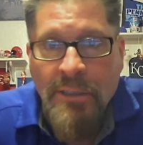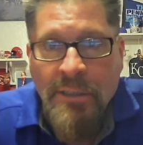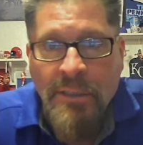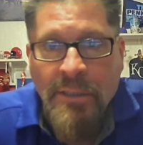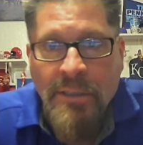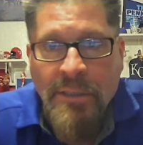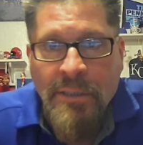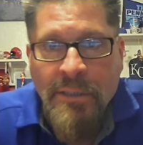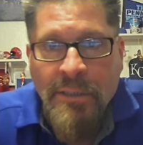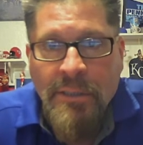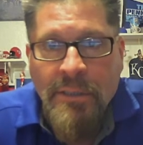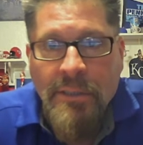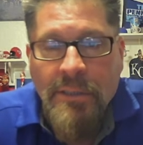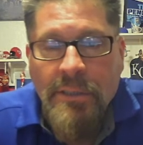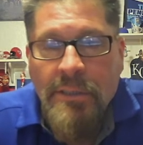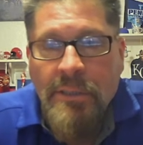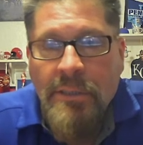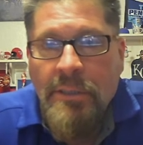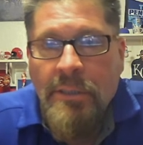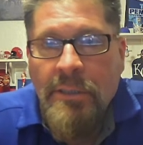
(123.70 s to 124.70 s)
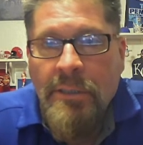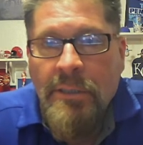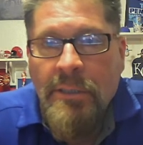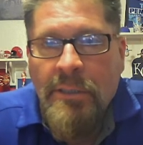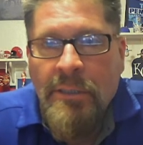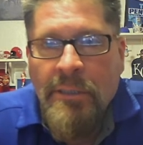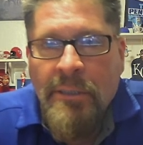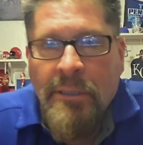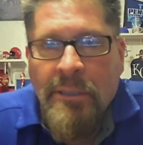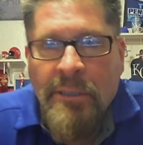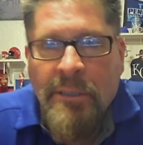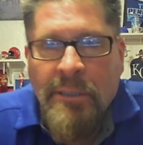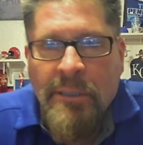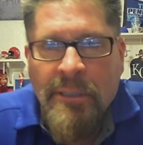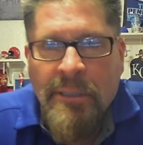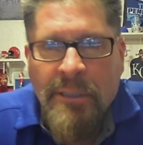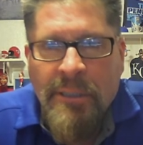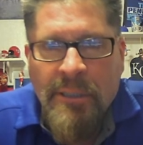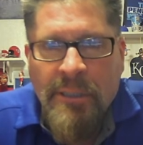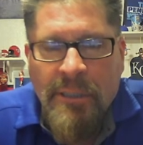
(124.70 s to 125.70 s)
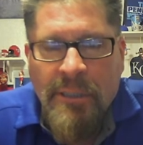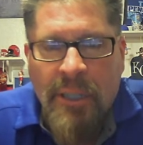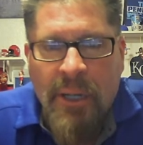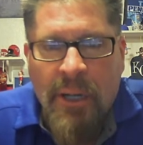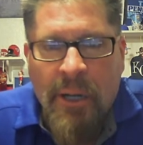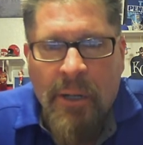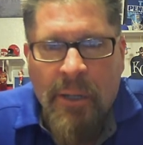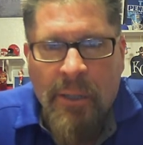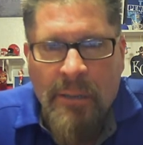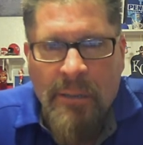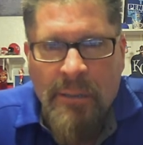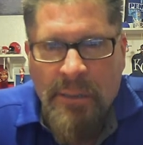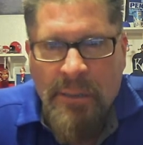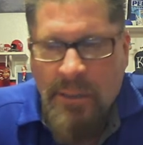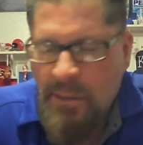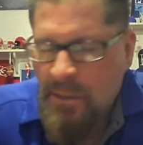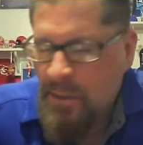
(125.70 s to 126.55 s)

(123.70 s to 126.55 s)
[no speech]